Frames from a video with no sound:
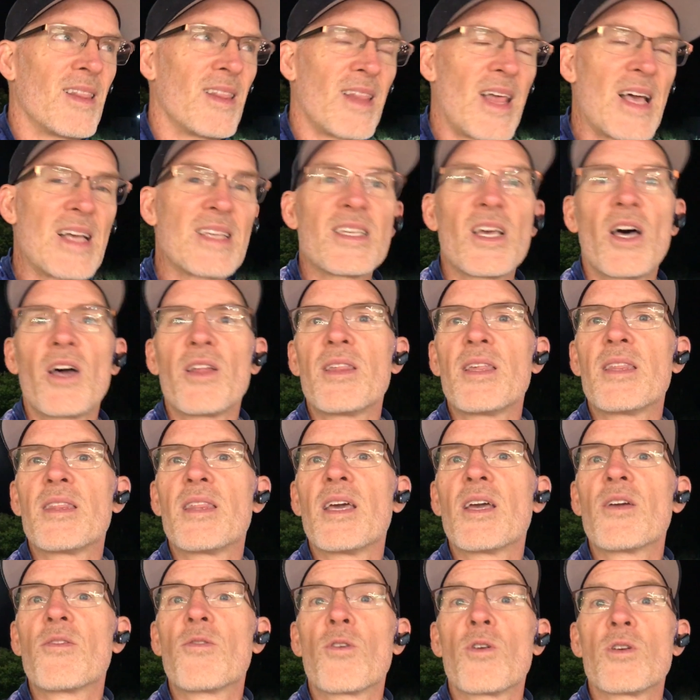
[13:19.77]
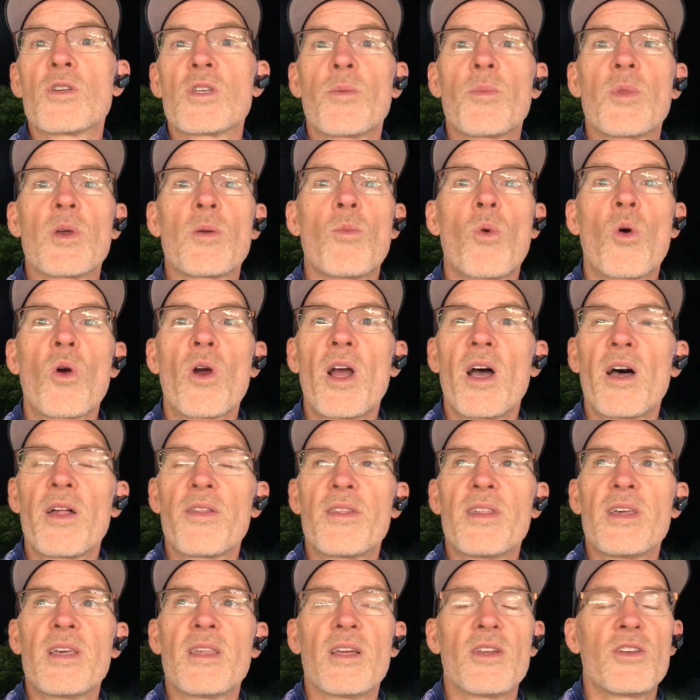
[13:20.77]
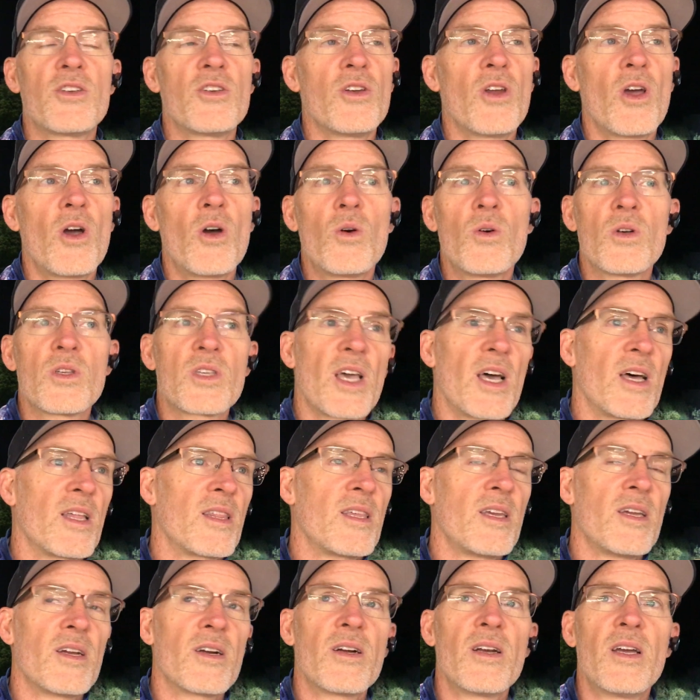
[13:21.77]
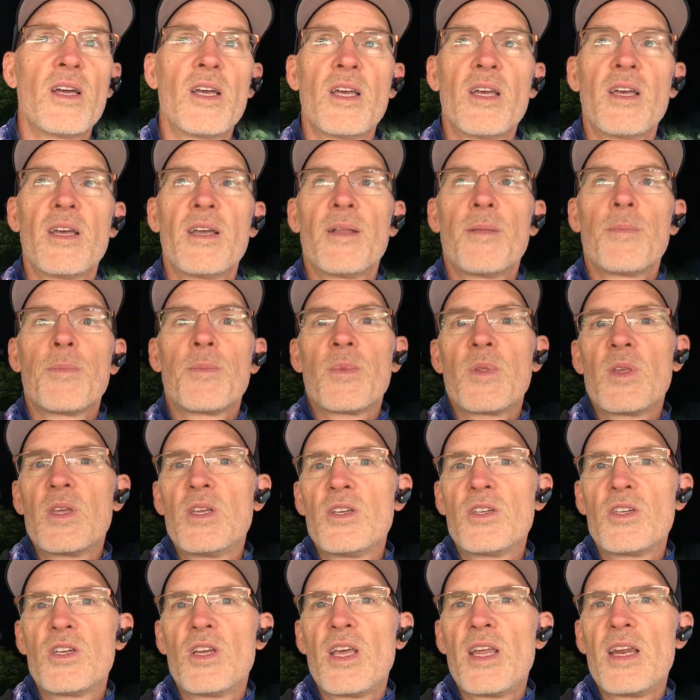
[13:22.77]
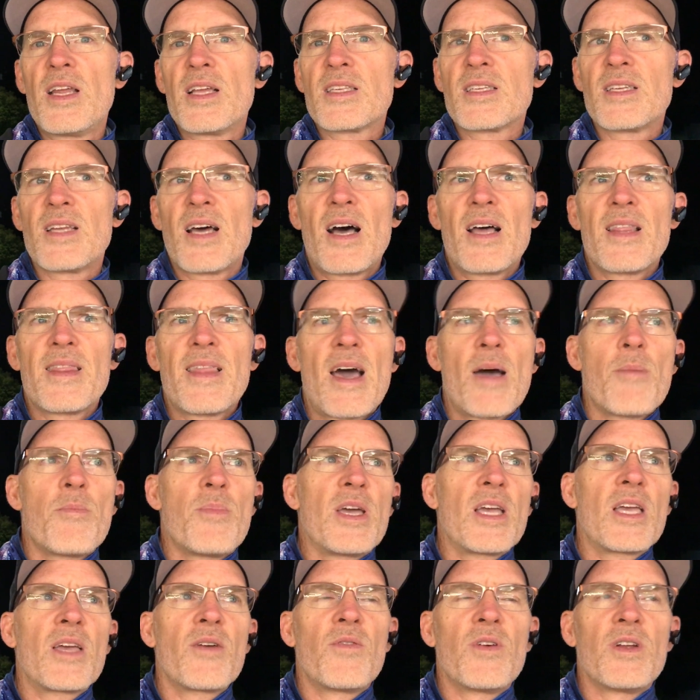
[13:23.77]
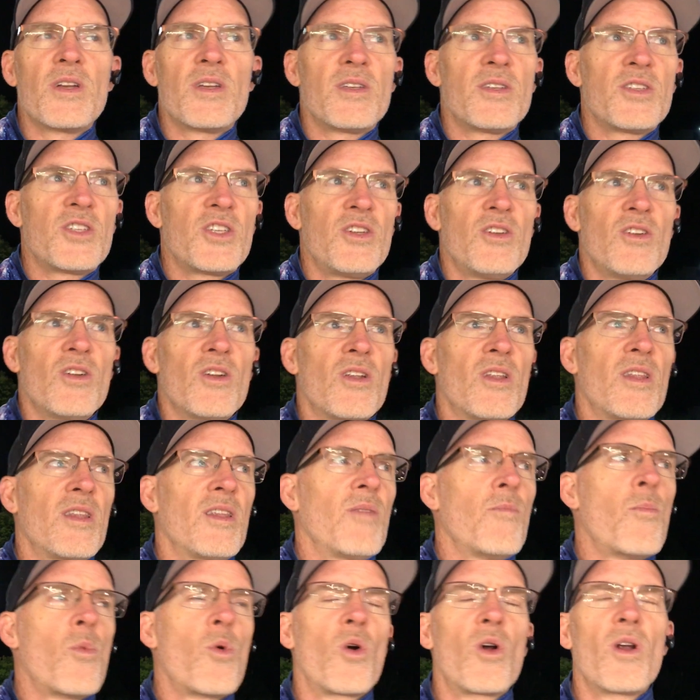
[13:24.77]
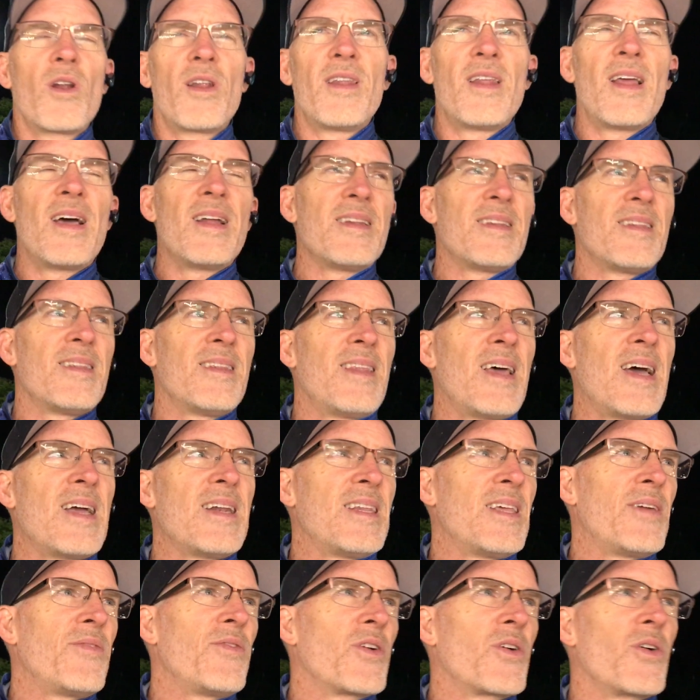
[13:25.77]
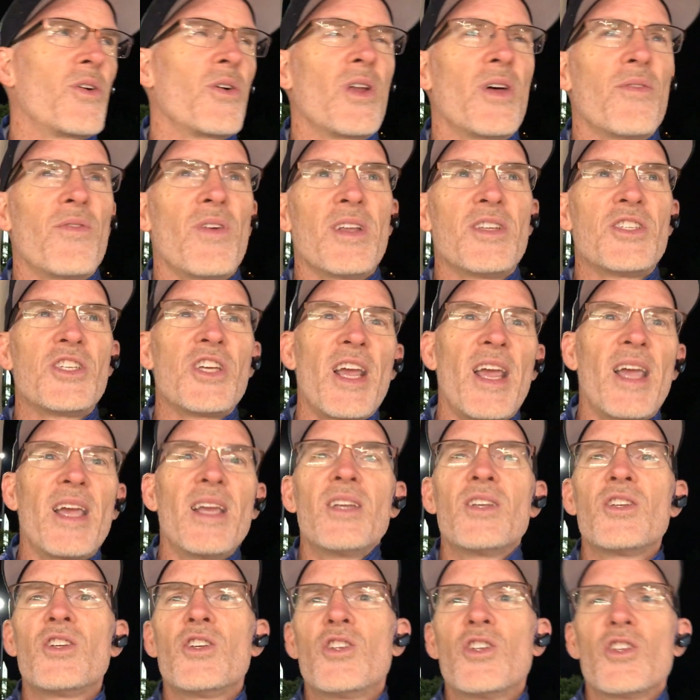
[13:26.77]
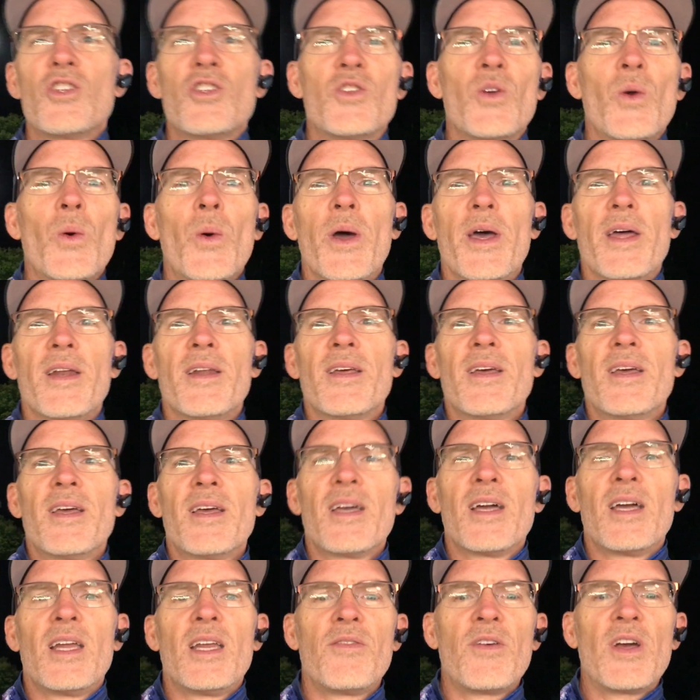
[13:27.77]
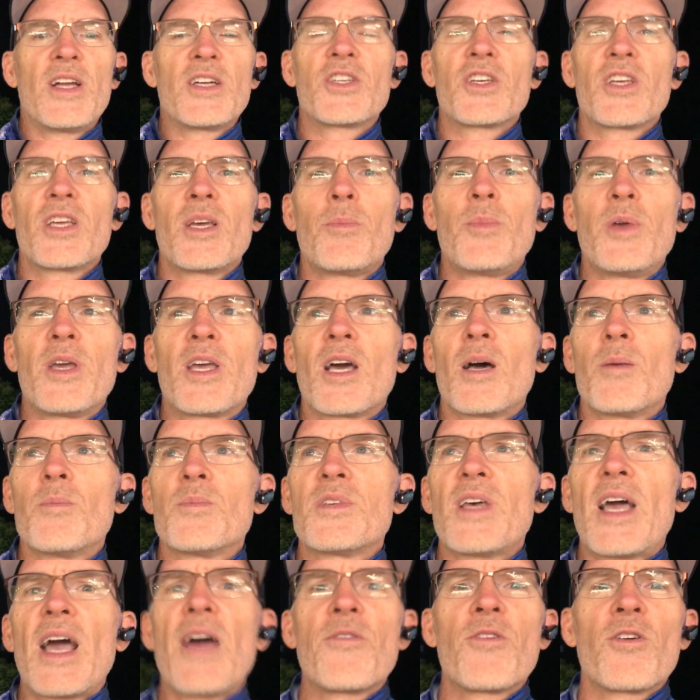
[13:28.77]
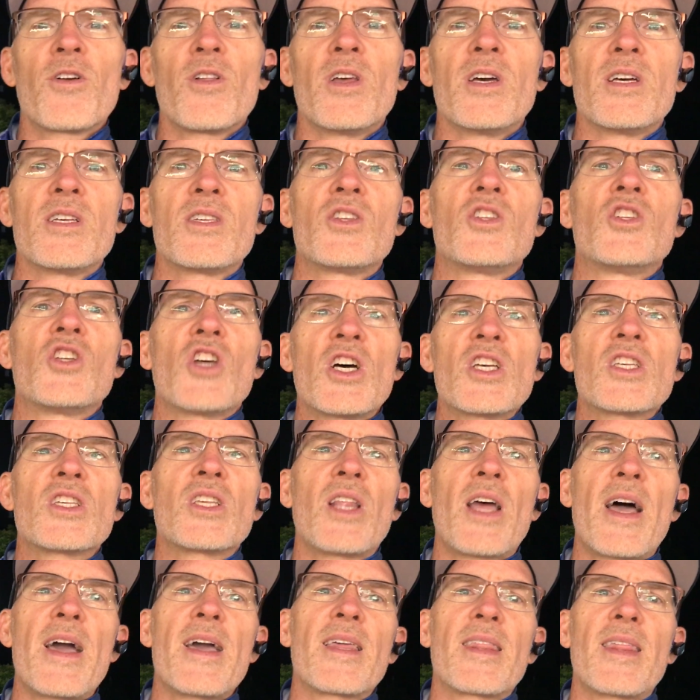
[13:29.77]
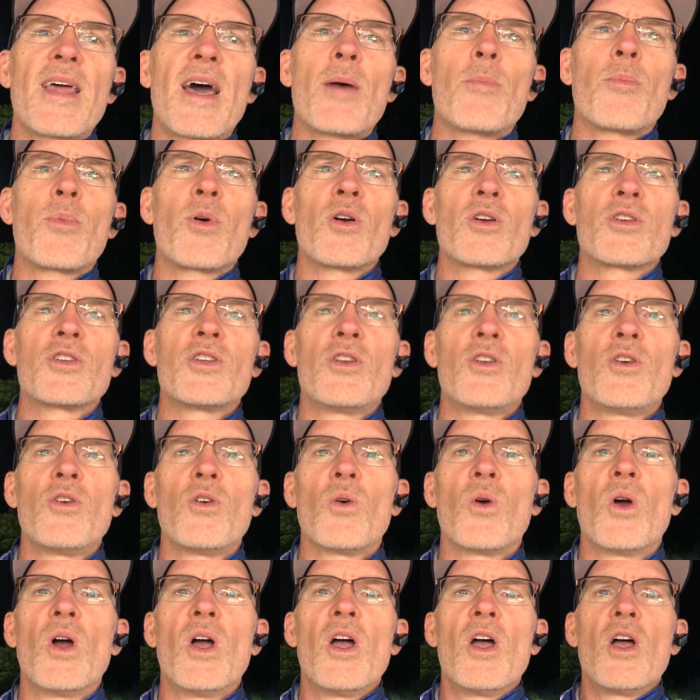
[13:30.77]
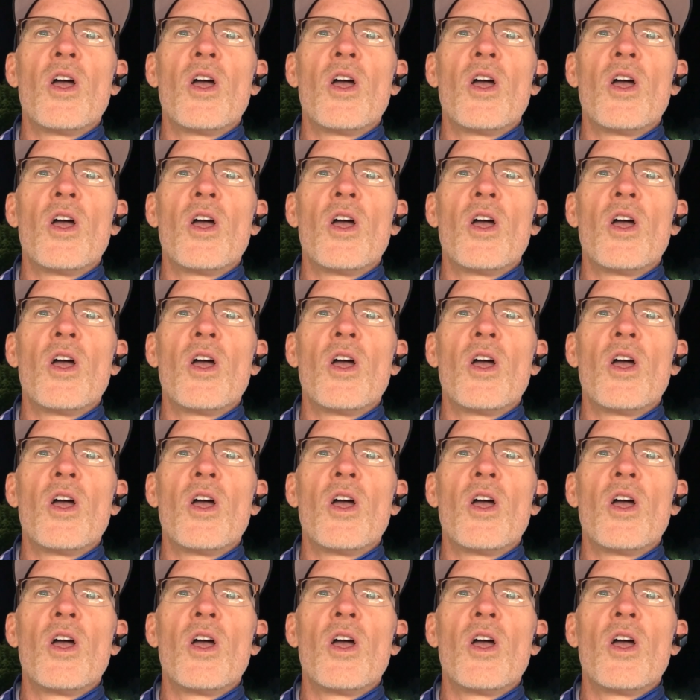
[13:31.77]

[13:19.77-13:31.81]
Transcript: less healthy thing for something more healthy that you know is healthier, and it's not that big of not that difficult of a change. You just do it, and eventually it becomes effortless, just like that person who